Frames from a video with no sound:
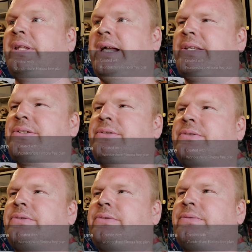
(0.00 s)

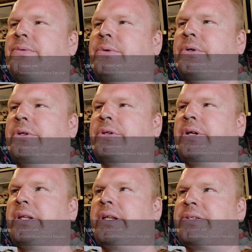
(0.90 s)
that's for
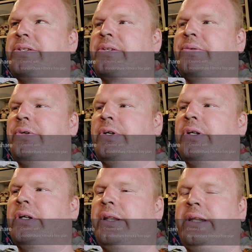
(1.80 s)
like a 6-footer.
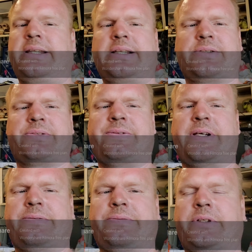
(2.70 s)
I think that's a
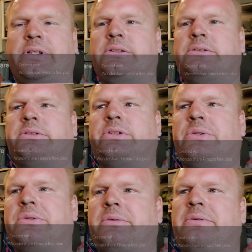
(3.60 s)
5-footer. So
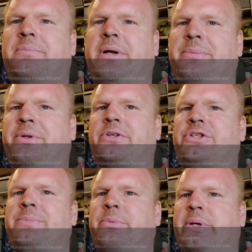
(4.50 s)
it might be a little
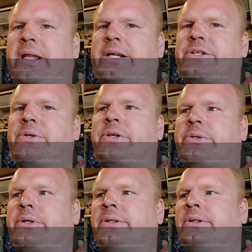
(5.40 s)
cheaper when I actually do
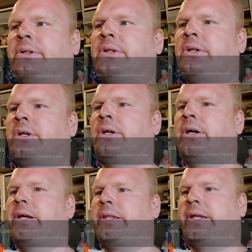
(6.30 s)
it.
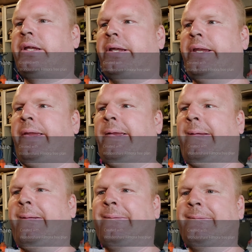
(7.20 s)
And
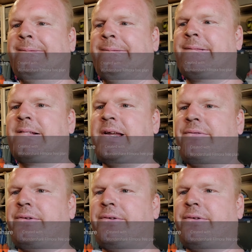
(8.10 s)
then I've